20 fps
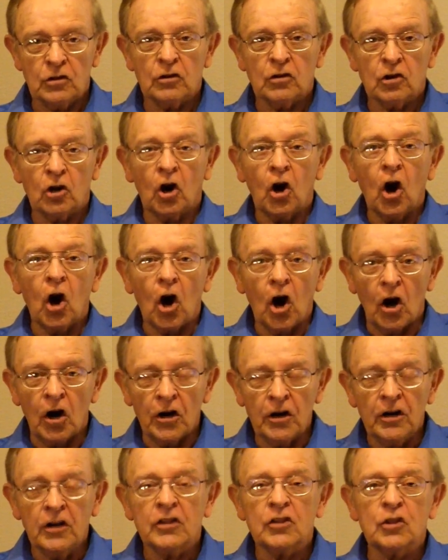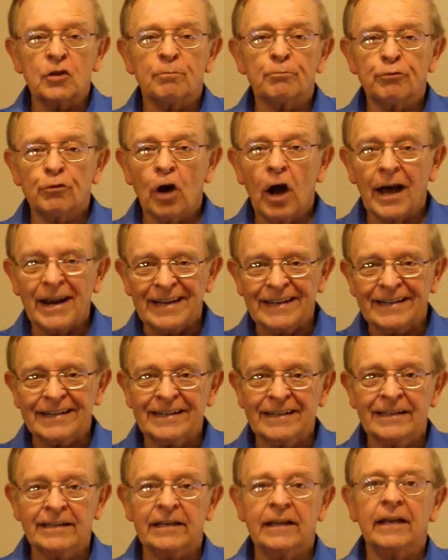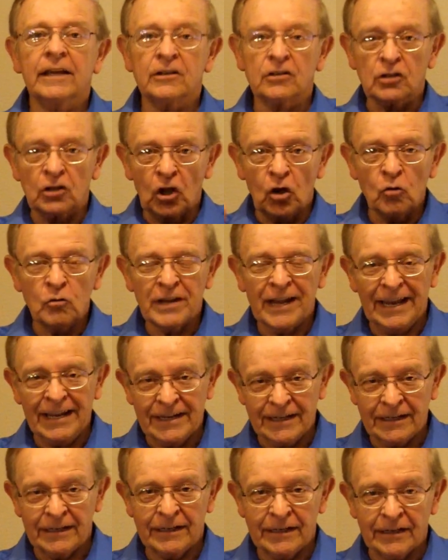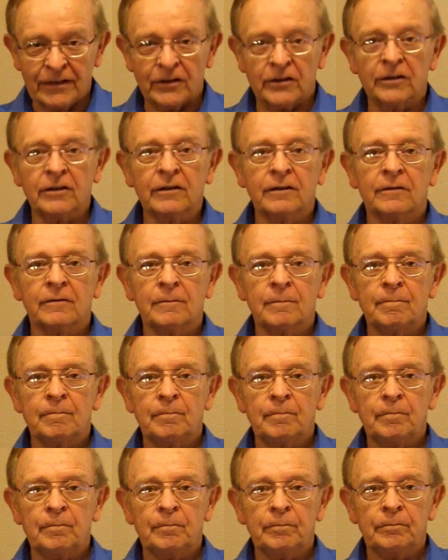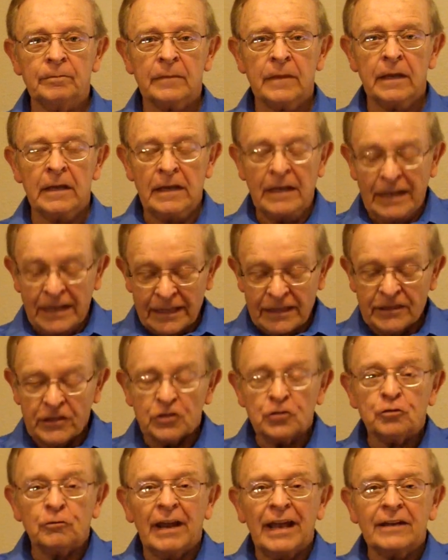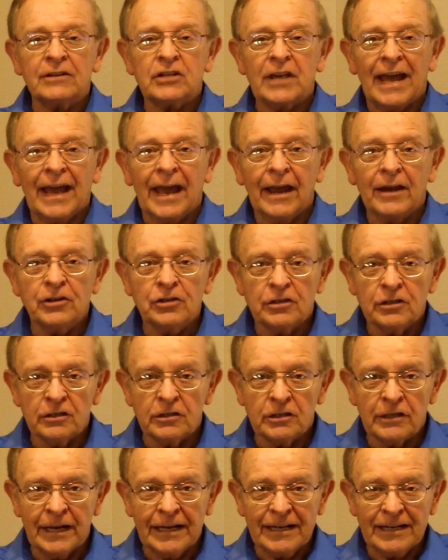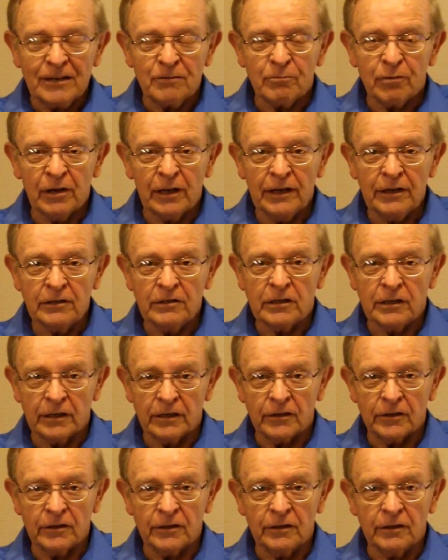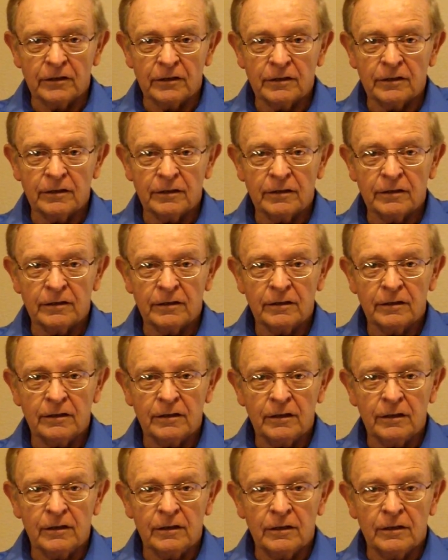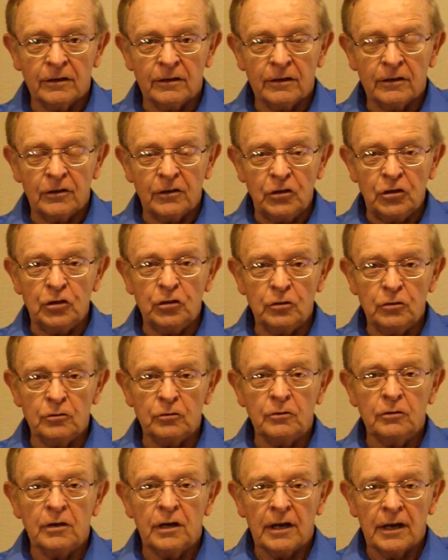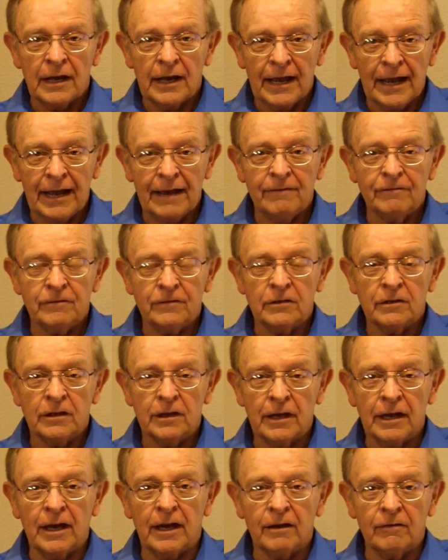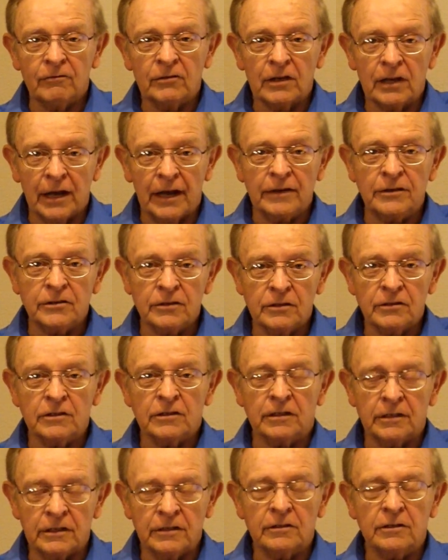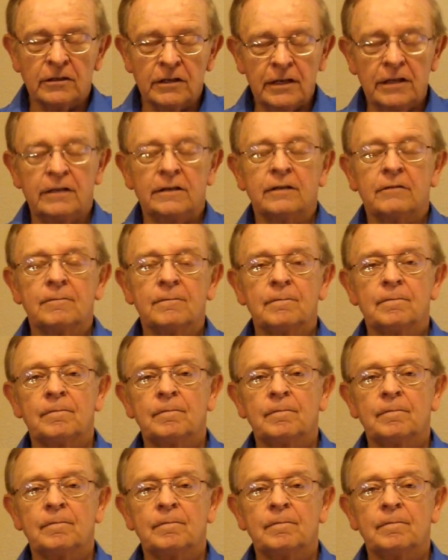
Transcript: The car, the product, is located here. The transaction is taking place here. You have to have a license in this state.